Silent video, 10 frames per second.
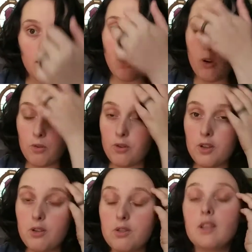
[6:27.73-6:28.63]
over
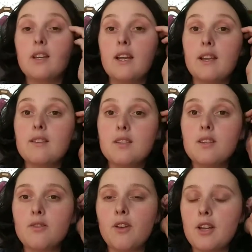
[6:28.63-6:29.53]
using an AAC
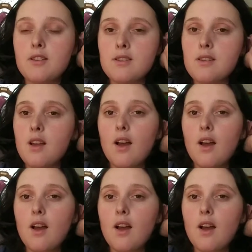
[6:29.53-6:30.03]
device.